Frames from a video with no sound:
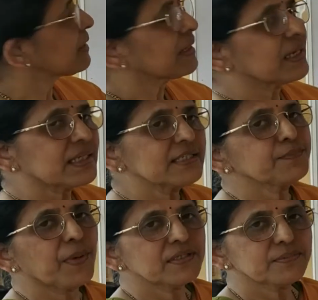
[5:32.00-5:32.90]
it is
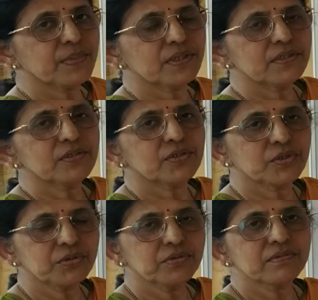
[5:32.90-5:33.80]
possible
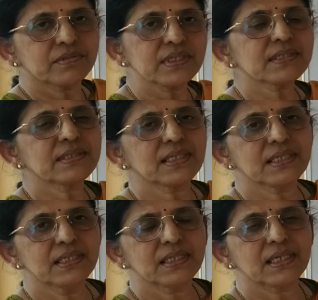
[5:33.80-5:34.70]
to
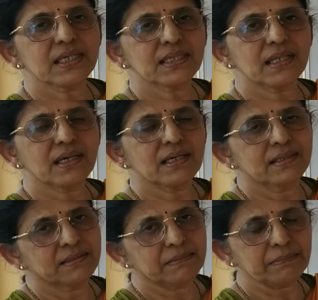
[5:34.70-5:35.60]
succeed in the
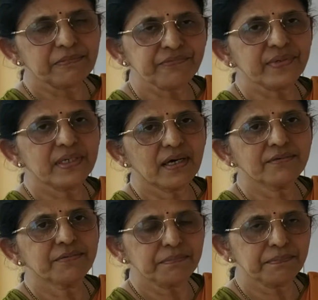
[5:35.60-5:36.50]
field
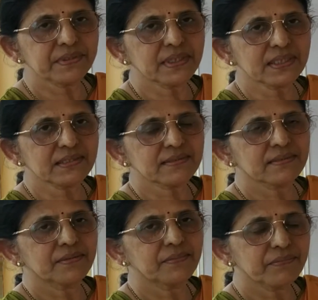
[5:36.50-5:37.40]
of business.
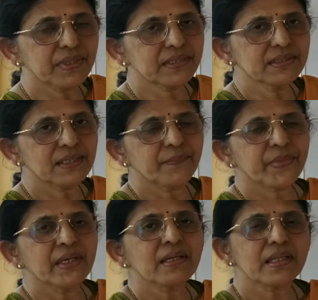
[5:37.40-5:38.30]
Means
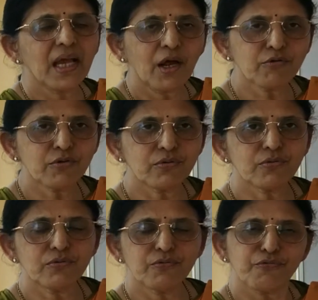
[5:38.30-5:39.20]
they have
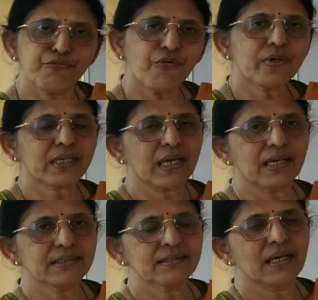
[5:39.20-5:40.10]
to
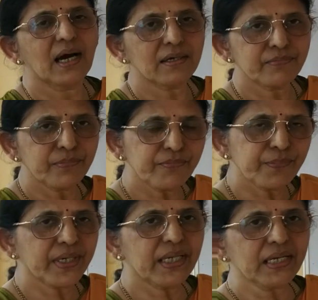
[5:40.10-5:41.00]
forecast or
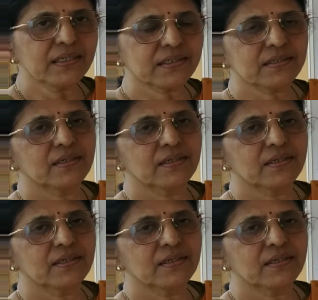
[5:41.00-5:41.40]
predict,